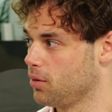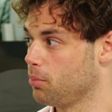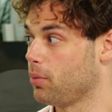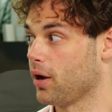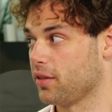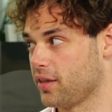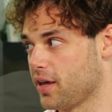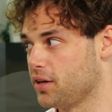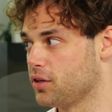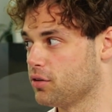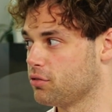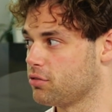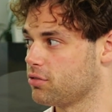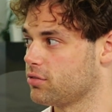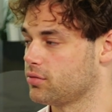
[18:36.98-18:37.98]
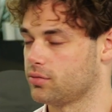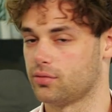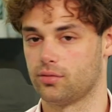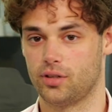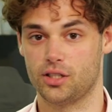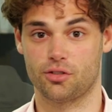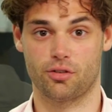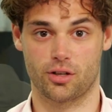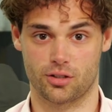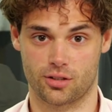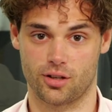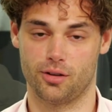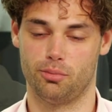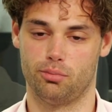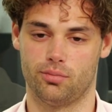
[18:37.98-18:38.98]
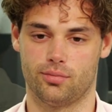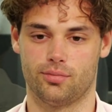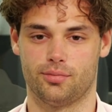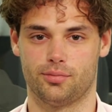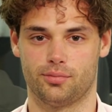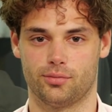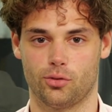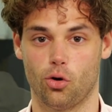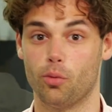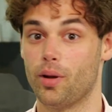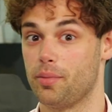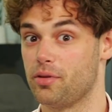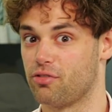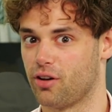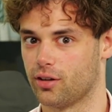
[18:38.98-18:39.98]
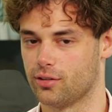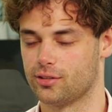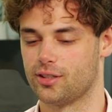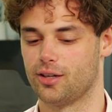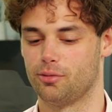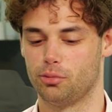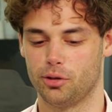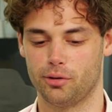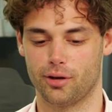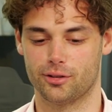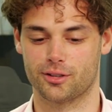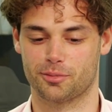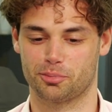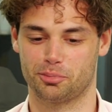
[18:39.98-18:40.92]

by the end of his first term, or maybe final term, who knows.